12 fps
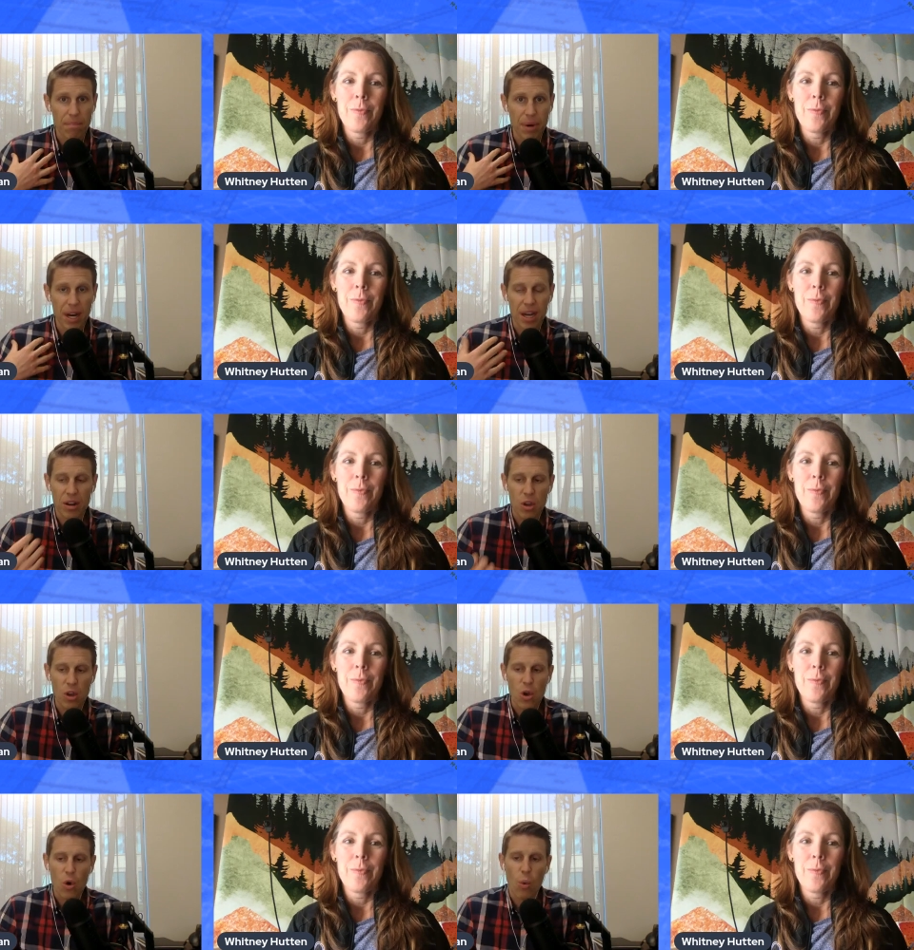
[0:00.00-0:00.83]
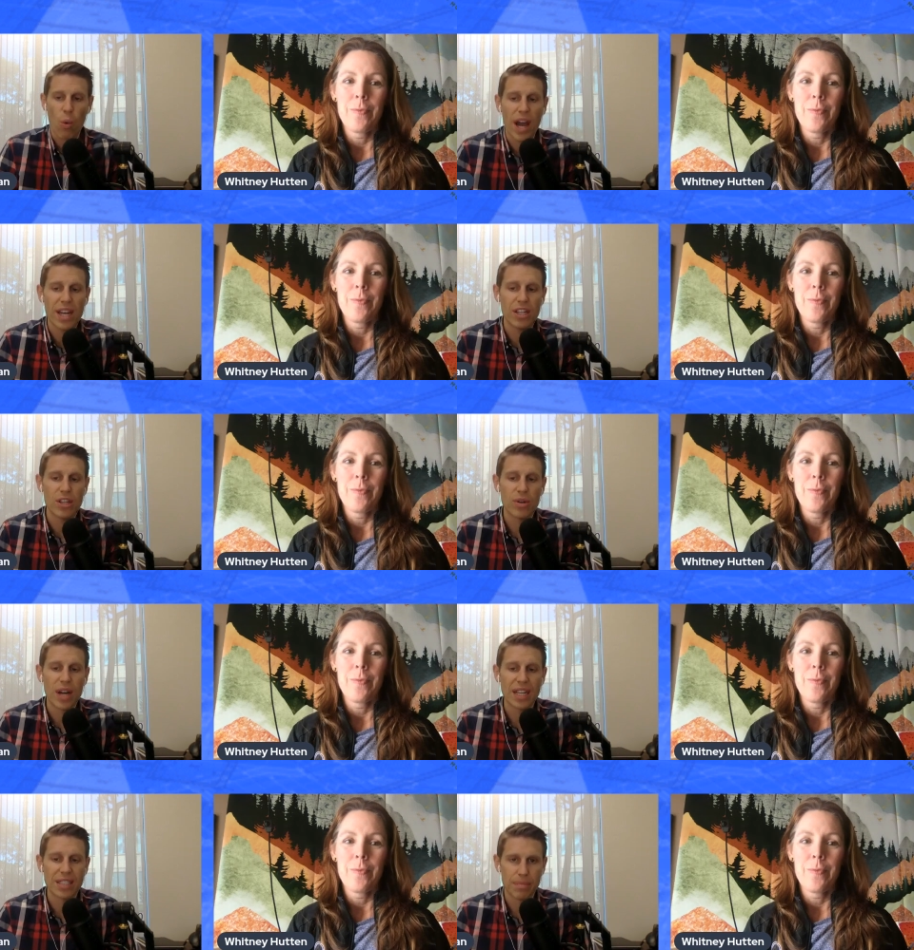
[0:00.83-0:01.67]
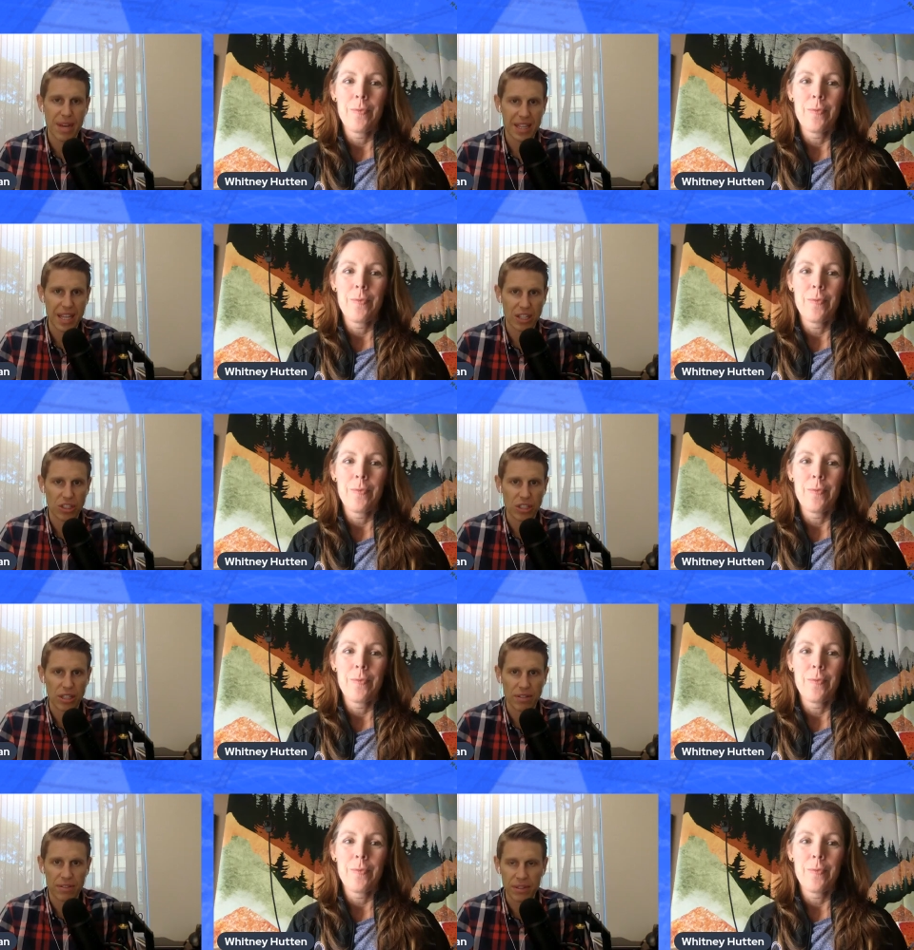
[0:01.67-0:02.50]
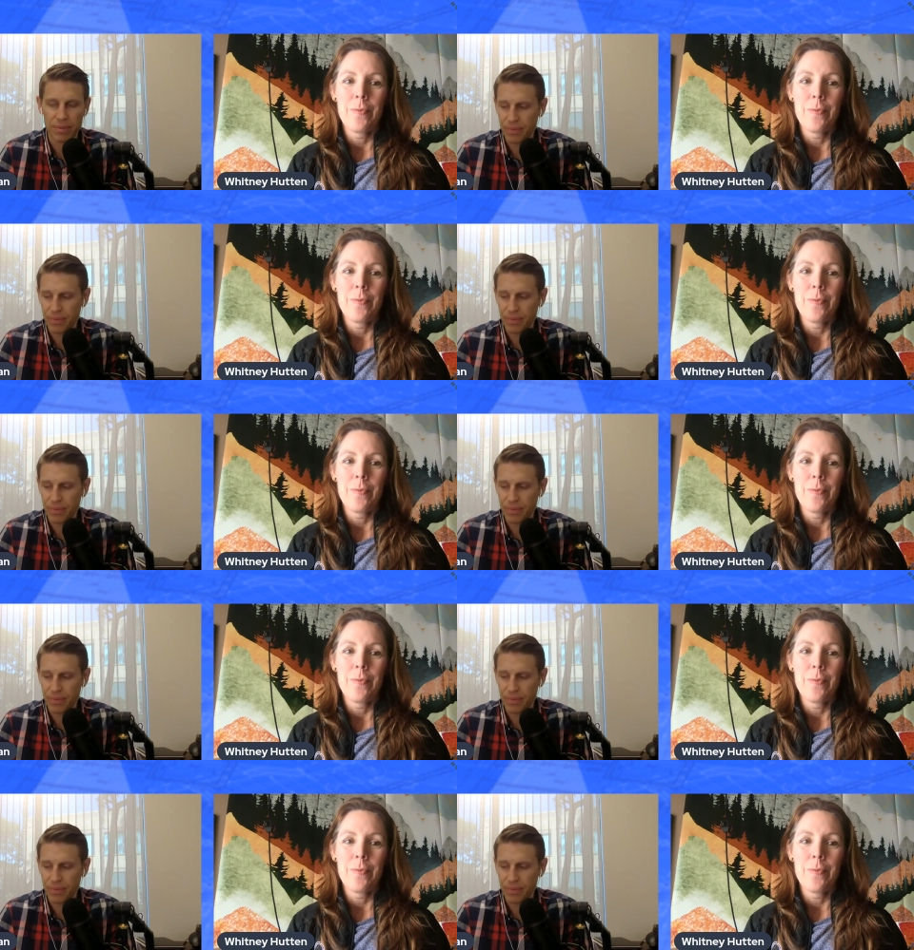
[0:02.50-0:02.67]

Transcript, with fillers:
Speaker 1: but why did you guys make that shift